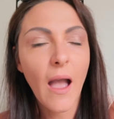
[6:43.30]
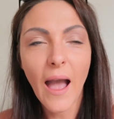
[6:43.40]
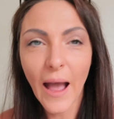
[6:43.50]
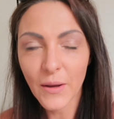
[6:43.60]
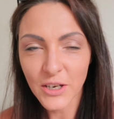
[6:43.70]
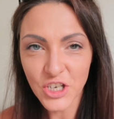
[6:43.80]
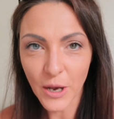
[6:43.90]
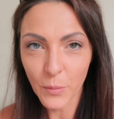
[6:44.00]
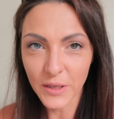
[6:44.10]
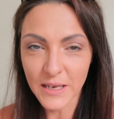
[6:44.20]
I
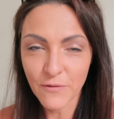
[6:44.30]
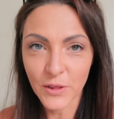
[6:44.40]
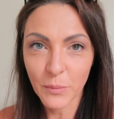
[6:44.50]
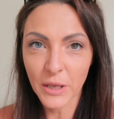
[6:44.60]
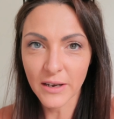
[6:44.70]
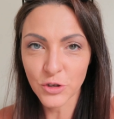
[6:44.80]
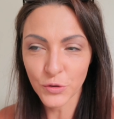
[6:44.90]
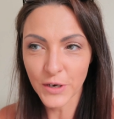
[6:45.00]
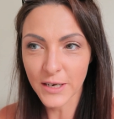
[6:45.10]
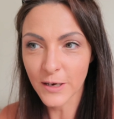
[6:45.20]
shall be leaving the
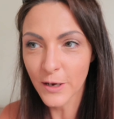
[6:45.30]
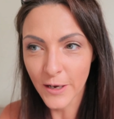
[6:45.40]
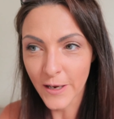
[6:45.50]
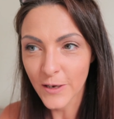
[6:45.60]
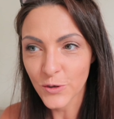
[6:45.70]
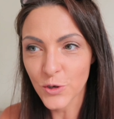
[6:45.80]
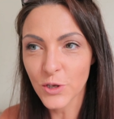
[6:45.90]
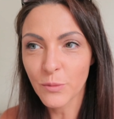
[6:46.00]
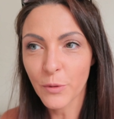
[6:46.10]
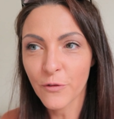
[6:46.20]
plastering to
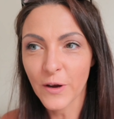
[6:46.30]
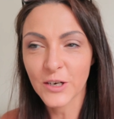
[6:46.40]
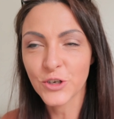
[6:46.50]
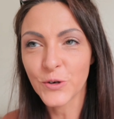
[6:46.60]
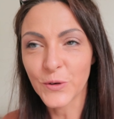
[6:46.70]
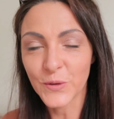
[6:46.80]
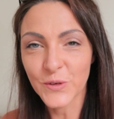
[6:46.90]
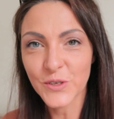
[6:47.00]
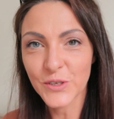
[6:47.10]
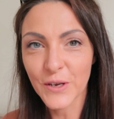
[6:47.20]
the
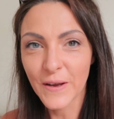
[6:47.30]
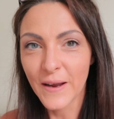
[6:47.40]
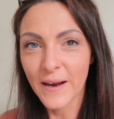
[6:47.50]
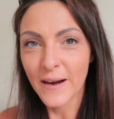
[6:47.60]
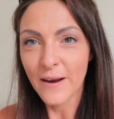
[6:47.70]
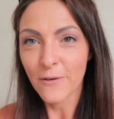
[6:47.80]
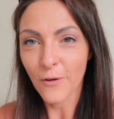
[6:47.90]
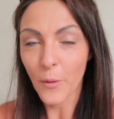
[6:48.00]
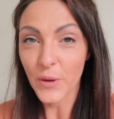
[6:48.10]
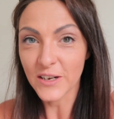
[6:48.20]
professionals
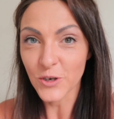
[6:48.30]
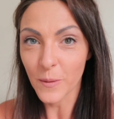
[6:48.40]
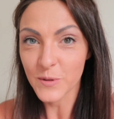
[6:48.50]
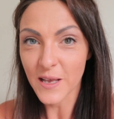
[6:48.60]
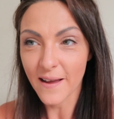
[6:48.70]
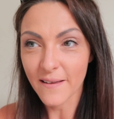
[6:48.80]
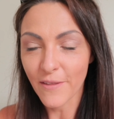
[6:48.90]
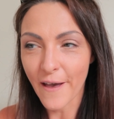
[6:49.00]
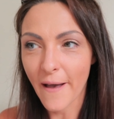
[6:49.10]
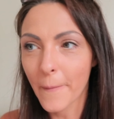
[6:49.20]
for big jobs like
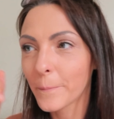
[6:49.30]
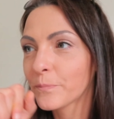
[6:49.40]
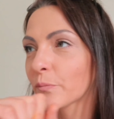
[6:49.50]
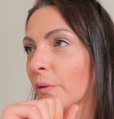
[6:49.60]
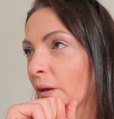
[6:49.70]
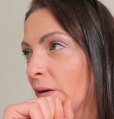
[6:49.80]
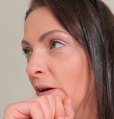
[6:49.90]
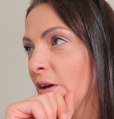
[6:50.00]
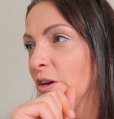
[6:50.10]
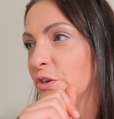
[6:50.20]
that.
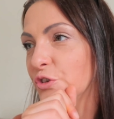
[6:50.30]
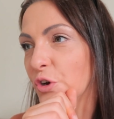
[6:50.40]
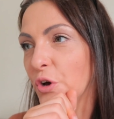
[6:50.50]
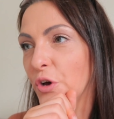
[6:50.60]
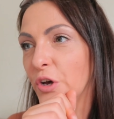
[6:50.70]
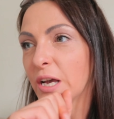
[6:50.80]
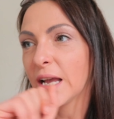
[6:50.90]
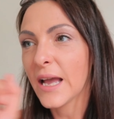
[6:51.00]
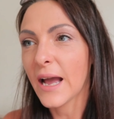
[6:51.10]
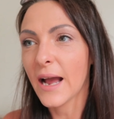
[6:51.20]
So
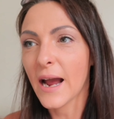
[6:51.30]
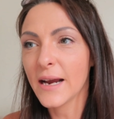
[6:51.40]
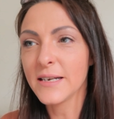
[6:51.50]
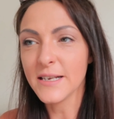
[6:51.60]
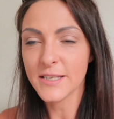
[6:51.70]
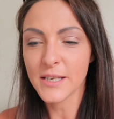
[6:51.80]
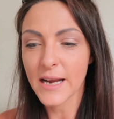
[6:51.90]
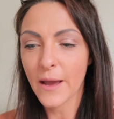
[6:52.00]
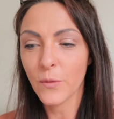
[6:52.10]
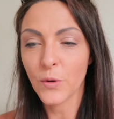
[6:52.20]
I need to
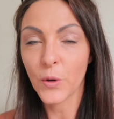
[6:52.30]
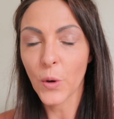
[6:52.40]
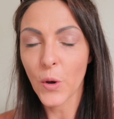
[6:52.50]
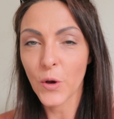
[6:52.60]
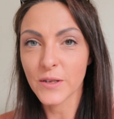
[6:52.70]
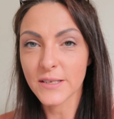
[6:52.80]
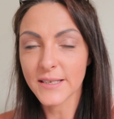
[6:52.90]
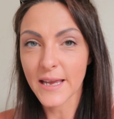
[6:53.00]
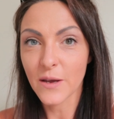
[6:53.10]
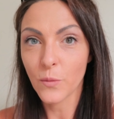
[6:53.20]
now go and
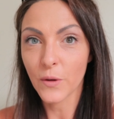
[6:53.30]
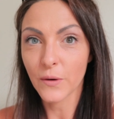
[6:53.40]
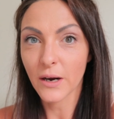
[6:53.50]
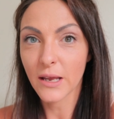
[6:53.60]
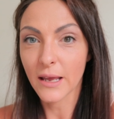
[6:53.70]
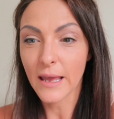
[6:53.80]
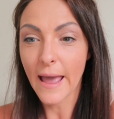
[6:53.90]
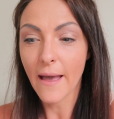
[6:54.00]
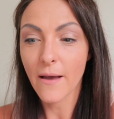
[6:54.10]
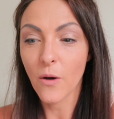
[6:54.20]
see whether I can
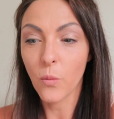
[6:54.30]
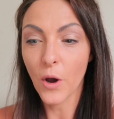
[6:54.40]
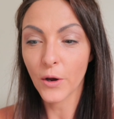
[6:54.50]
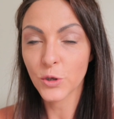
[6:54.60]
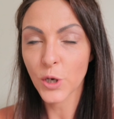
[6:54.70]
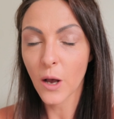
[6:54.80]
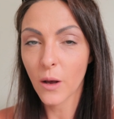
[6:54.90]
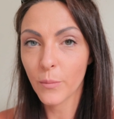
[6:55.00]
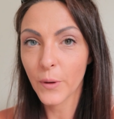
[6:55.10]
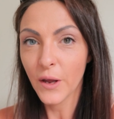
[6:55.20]
get a
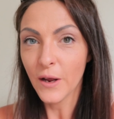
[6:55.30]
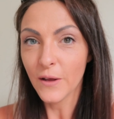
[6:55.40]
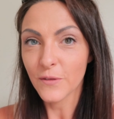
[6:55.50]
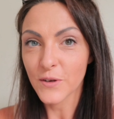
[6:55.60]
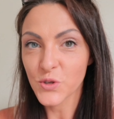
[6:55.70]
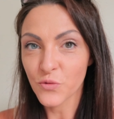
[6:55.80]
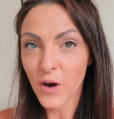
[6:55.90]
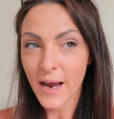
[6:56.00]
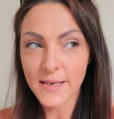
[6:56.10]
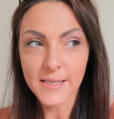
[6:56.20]
worktop that's the
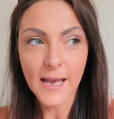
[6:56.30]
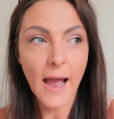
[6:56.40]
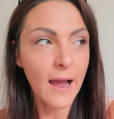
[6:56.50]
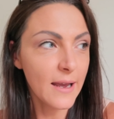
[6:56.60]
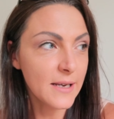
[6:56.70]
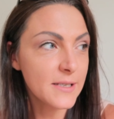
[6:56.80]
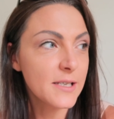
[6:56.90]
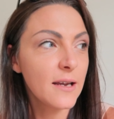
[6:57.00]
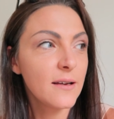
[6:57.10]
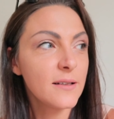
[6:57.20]
right size,
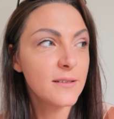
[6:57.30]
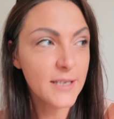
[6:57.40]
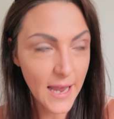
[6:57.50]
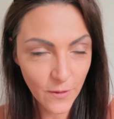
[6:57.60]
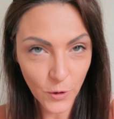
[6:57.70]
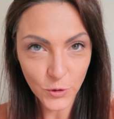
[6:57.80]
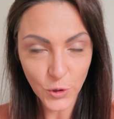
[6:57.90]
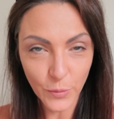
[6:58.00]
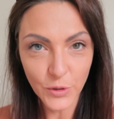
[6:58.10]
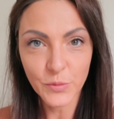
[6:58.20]
take those
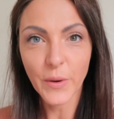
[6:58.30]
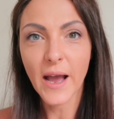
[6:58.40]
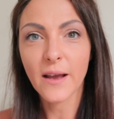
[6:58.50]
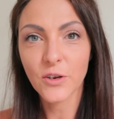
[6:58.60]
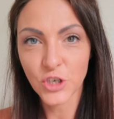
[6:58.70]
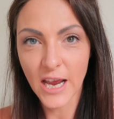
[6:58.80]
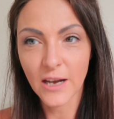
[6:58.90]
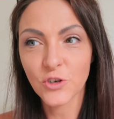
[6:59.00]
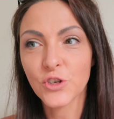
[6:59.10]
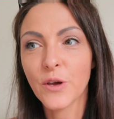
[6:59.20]
cupboards back,
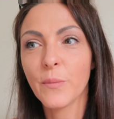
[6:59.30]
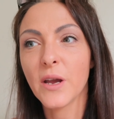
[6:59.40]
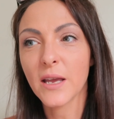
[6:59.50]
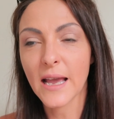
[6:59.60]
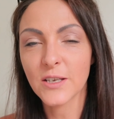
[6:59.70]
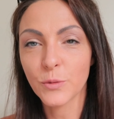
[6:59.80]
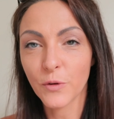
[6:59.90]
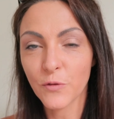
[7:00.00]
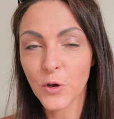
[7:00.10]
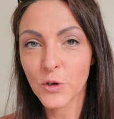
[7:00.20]
change them and get some
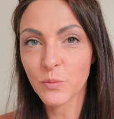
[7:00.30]
of those